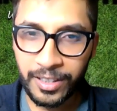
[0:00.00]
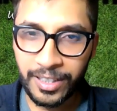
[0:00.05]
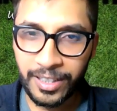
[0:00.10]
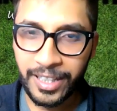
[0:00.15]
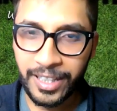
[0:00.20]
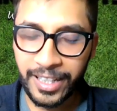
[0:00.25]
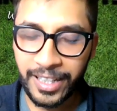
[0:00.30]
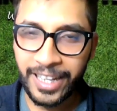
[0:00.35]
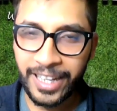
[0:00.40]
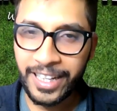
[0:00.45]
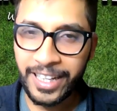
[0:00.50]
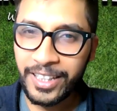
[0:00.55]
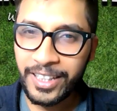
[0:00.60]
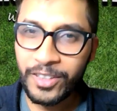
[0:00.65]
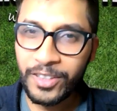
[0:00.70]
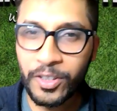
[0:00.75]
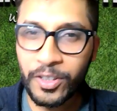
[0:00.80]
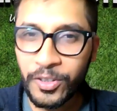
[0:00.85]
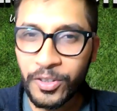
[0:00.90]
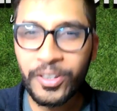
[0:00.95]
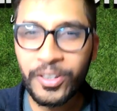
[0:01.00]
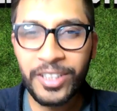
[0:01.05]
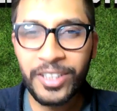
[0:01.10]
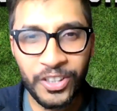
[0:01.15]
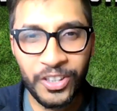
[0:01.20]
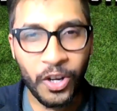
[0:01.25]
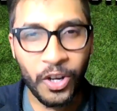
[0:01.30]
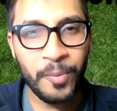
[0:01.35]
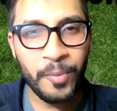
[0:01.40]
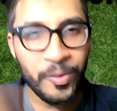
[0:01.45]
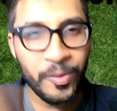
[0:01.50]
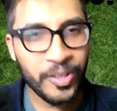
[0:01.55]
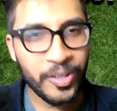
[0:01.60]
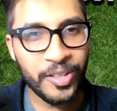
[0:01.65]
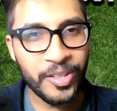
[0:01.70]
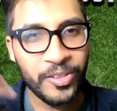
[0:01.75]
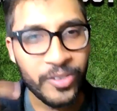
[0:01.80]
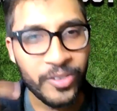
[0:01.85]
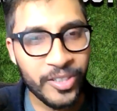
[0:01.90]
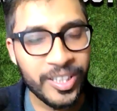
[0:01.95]
Again, you hear the commentary,
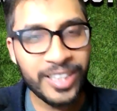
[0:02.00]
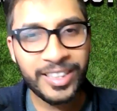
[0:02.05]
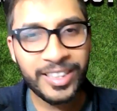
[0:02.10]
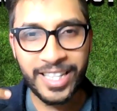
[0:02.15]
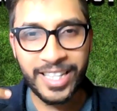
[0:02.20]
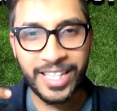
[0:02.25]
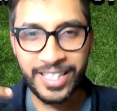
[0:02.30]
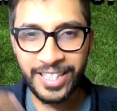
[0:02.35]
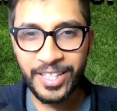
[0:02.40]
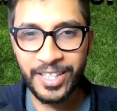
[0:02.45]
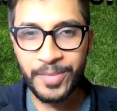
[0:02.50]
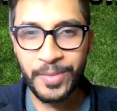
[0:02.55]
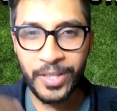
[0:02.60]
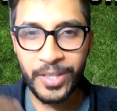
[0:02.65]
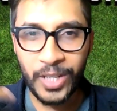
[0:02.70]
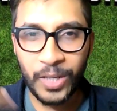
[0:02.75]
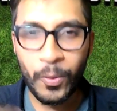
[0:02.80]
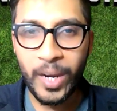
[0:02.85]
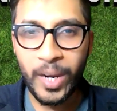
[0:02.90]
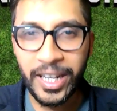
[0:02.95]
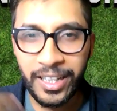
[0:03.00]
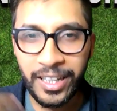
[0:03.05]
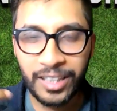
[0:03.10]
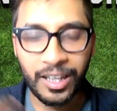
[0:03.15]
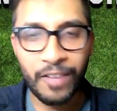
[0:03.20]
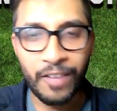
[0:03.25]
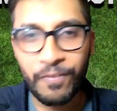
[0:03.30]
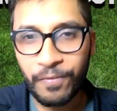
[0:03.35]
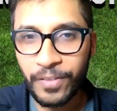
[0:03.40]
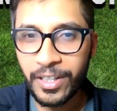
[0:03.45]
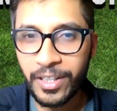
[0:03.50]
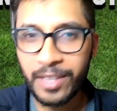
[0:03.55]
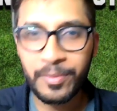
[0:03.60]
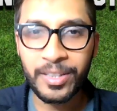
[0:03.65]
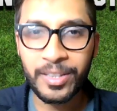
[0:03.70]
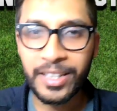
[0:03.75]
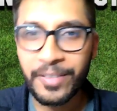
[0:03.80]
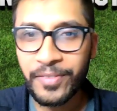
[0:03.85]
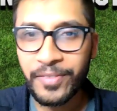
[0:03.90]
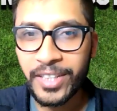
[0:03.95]
you hear things. It's been quite a
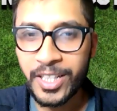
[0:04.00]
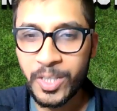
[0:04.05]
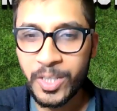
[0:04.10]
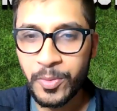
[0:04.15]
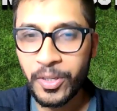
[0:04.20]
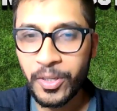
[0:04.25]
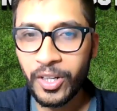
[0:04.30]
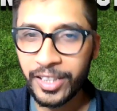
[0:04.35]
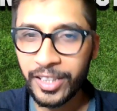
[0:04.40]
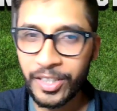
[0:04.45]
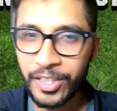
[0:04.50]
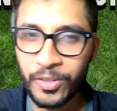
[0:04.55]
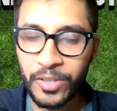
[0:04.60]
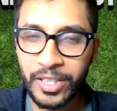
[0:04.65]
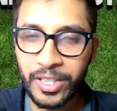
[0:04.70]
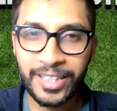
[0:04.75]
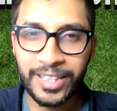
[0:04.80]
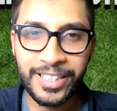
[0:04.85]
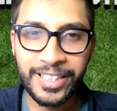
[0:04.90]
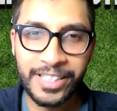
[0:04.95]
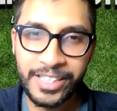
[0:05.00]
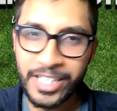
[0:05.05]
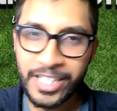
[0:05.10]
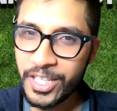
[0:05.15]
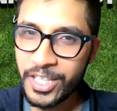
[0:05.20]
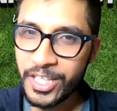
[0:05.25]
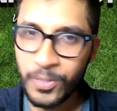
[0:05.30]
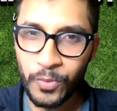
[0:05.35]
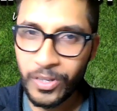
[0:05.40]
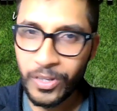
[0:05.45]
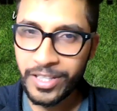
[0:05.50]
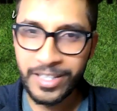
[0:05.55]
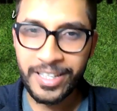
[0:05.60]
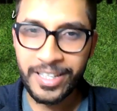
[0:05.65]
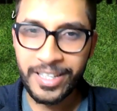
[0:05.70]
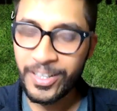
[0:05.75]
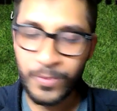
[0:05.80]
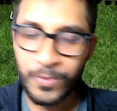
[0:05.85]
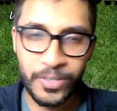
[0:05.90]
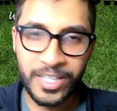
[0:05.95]
comfortable evening. It's been all that you hear cliches. It
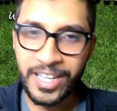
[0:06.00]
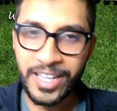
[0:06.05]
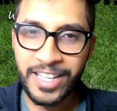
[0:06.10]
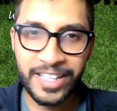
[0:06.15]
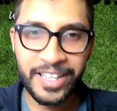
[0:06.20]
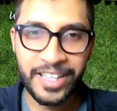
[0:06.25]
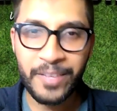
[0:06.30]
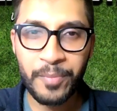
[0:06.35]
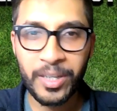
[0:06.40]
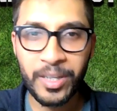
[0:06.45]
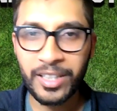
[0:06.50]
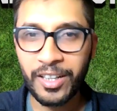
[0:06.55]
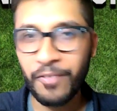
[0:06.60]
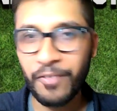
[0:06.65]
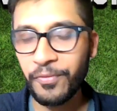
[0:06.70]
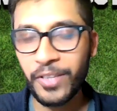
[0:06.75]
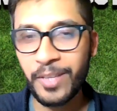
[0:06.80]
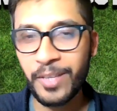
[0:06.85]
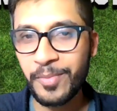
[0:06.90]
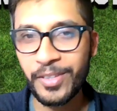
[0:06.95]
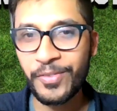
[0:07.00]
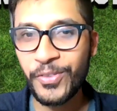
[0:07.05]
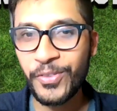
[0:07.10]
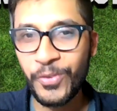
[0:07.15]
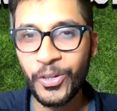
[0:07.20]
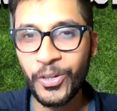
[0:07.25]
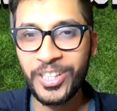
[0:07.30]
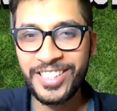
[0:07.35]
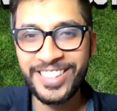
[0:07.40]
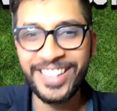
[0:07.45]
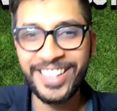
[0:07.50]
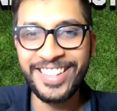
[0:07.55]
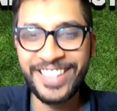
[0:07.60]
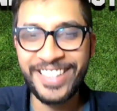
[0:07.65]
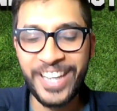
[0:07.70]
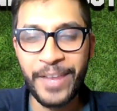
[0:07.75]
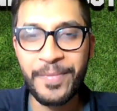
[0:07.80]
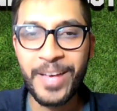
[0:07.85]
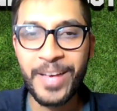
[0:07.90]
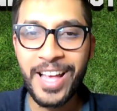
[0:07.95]
was anything but comfortable if you watched that
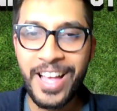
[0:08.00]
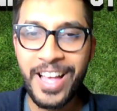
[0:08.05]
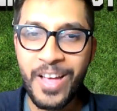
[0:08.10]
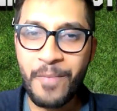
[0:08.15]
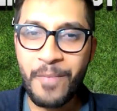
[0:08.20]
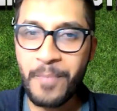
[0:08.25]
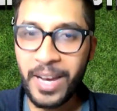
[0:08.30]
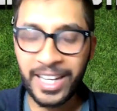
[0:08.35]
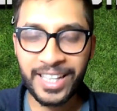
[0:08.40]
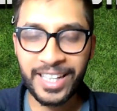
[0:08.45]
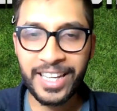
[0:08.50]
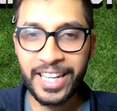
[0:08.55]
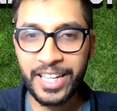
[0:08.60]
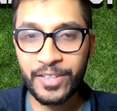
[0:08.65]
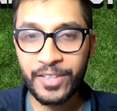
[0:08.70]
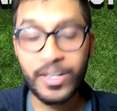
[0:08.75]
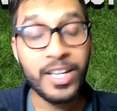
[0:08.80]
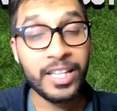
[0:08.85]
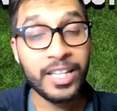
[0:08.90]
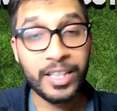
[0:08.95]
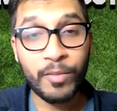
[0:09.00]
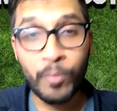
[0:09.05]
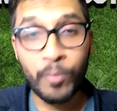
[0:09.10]
game back again. The